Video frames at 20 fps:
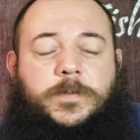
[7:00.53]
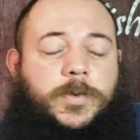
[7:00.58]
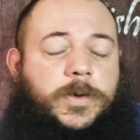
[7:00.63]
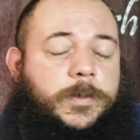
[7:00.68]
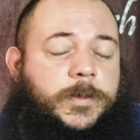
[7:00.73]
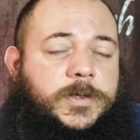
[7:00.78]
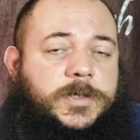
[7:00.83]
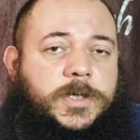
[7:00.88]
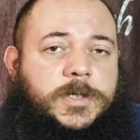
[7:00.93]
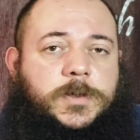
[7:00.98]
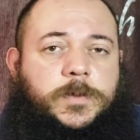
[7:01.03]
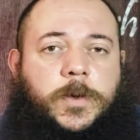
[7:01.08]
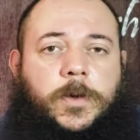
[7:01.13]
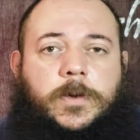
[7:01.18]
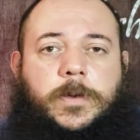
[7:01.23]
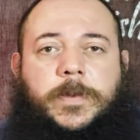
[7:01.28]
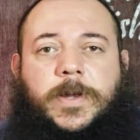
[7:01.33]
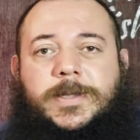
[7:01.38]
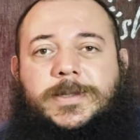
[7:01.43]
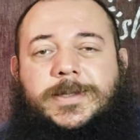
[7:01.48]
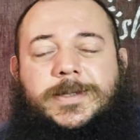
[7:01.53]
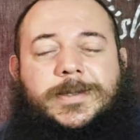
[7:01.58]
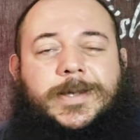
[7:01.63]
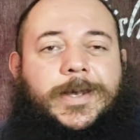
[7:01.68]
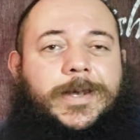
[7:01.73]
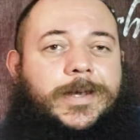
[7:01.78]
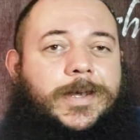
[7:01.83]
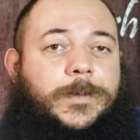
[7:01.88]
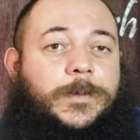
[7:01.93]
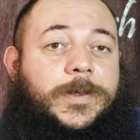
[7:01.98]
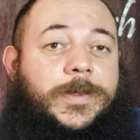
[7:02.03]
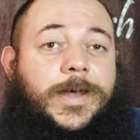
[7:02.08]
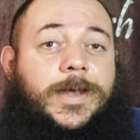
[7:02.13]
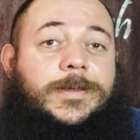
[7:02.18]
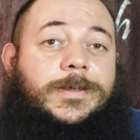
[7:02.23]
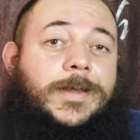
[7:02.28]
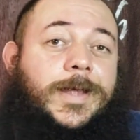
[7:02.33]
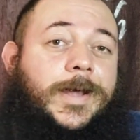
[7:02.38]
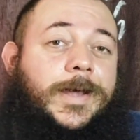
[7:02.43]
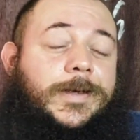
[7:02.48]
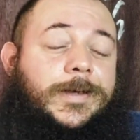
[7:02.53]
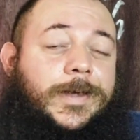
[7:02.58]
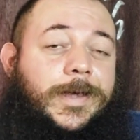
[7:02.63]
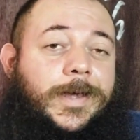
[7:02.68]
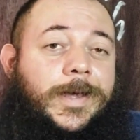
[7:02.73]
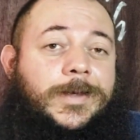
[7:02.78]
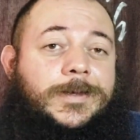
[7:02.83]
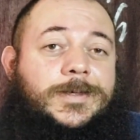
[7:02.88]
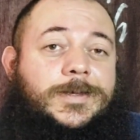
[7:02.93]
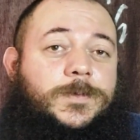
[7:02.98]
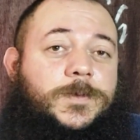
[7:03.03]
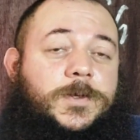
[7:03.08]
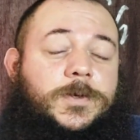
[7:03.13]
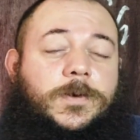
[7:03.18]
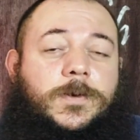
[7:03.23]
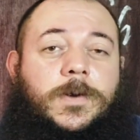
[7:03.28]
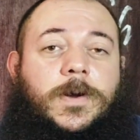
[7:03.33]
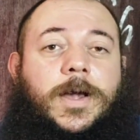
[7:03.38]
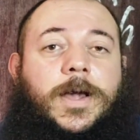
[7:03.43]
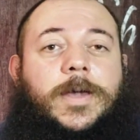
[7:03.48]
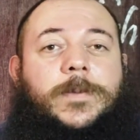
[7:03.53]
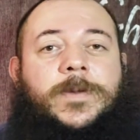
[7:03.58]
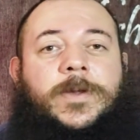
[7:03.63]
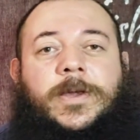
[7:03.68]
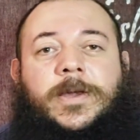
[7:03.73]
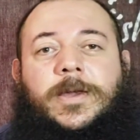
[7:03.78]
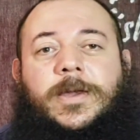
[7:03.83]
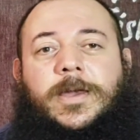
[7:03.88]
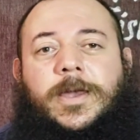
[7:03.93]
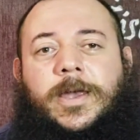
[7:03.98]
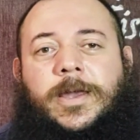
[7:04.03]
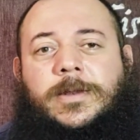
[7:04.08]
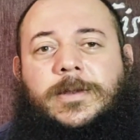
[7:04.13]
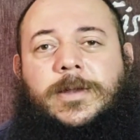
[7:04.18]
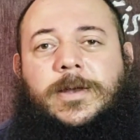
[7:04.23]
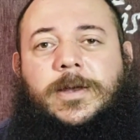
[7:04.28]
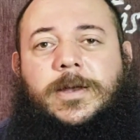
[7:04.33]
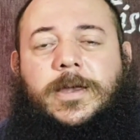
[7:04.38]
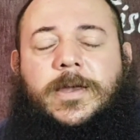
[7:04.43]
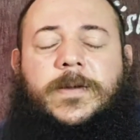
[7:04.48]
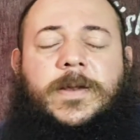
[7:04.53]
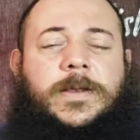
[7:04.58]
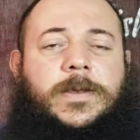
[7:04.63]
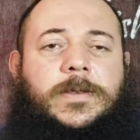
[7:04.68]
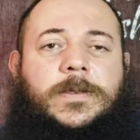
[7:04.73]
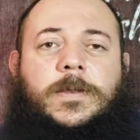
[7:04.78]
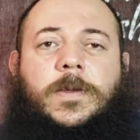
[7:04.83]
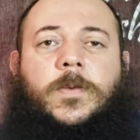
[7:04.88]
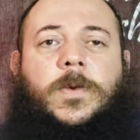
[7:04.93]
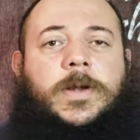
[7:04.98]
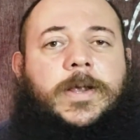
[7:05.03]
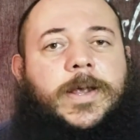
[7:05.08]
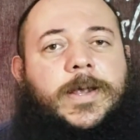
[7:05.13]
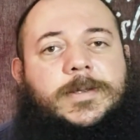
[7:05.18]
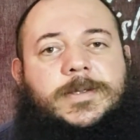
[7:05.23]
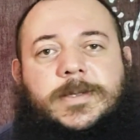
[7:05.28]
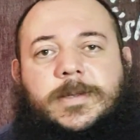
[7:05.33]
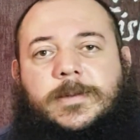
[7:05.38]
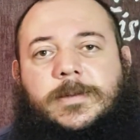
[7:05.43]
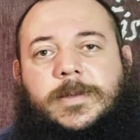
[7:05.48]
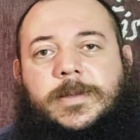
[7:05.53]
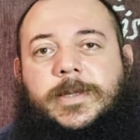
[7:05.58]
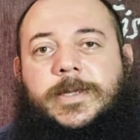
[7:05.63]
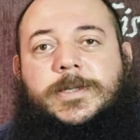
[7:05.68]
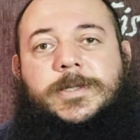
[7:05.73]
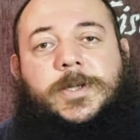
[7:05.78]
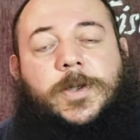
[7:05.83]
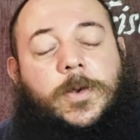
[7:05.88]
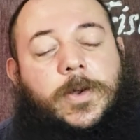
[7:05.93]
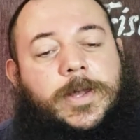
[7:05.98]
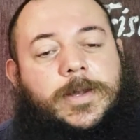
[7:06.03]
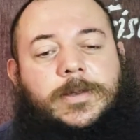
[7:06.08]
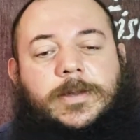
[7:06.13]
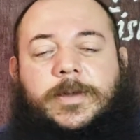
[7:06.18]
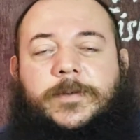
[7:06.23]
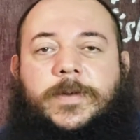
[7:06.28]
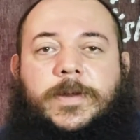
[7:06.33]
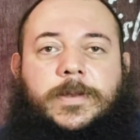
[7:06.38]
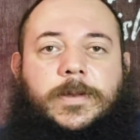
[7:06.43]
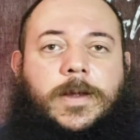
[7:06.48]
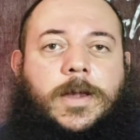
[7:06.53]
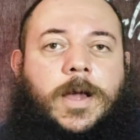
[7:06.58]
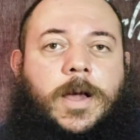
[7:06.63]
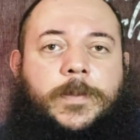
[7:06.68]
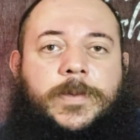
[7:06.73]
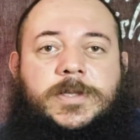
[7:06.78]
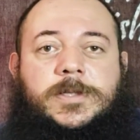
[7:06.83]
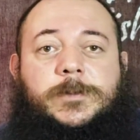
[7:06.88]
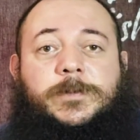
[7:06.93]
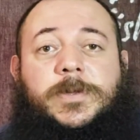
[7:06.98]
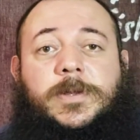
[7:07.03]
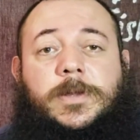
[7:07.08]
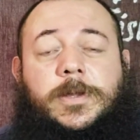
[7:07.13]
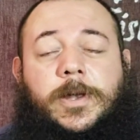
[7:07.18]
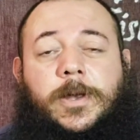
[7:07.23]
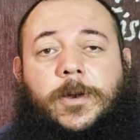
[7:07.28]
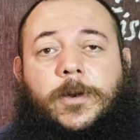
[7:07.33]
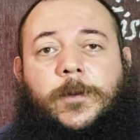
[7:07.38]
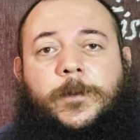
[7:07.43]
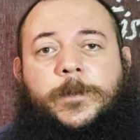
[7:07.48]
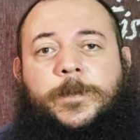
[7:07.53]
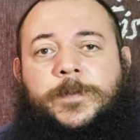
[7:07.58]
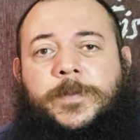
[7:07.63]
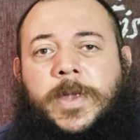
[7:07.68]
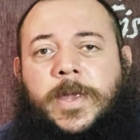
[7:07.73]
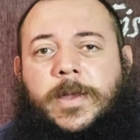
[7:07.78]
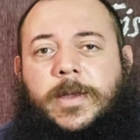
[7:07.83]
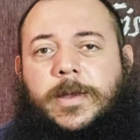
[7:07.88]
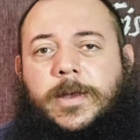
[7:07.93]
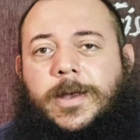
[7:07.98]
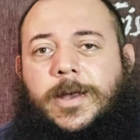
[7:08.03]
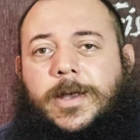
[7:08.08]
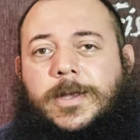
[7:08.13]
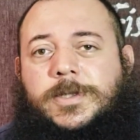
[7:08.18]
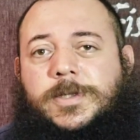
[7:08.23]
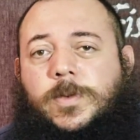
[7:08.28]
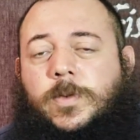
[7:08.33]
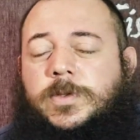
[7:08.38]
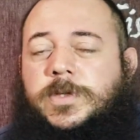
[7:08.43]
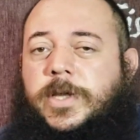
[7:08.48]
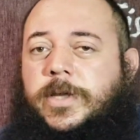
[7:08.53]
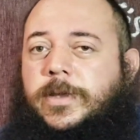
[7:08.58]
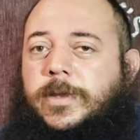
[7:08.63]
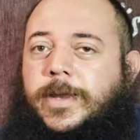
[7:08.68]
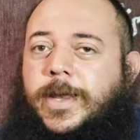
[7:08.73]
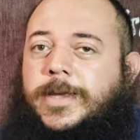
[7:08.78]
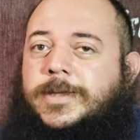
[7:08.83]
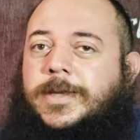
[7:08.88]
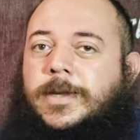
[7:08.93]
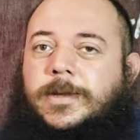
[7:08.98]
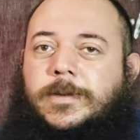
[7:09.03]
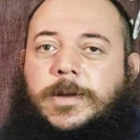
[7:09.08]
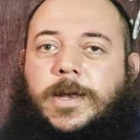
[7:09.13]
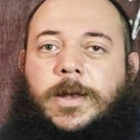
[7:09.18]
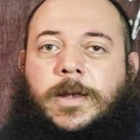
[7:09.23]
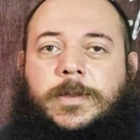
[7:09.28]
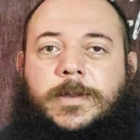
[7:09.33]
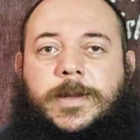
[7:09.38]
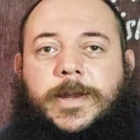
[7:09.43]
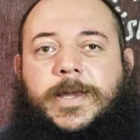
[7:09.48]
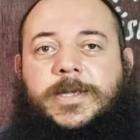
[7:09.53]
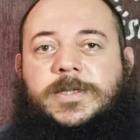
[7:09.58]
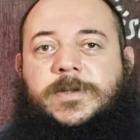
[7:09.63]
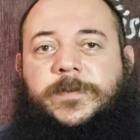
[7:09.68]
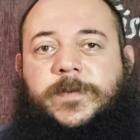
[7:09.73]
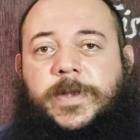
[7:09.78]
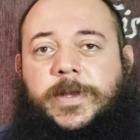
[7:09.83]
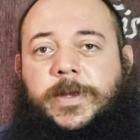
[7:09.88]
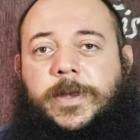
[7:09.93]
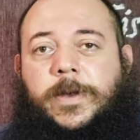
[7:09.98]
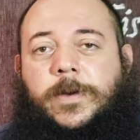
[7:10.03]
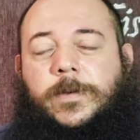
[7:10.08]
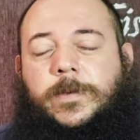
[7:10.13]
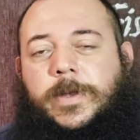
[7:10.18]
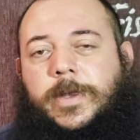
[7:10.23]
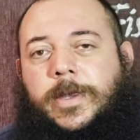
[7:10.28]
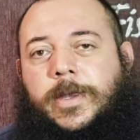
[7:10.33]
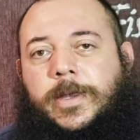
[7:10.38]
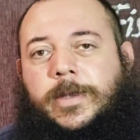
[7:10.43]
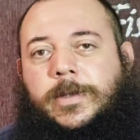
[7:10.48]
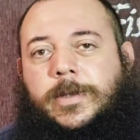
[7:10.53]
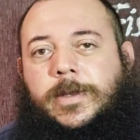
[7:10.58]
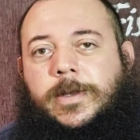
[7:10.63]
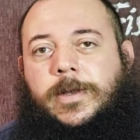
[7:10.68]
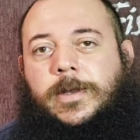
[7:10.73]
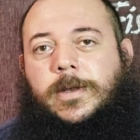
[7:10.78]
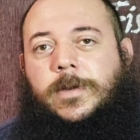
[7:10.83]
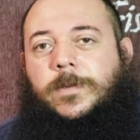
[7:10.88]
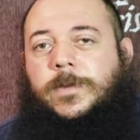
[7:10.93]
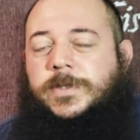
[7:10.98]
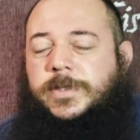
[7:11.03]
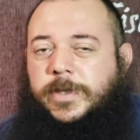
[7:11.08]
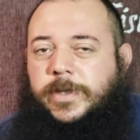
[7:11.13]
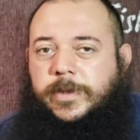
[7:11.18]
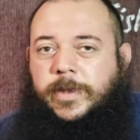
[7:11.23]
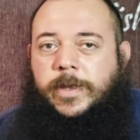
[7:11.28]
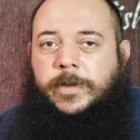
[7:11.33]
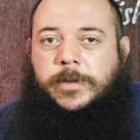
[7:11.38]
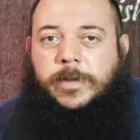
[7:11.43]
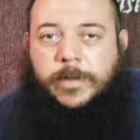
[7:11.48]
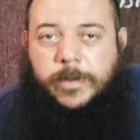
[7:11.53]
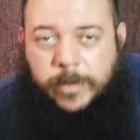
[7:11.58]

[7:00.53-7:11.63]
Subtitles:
pretty much I spoke about today, give me that like and subscribe. And anything you want to add to the list, go ahead and leave it in the comments below. So we'll check you guys on the next video, and we'll see you then.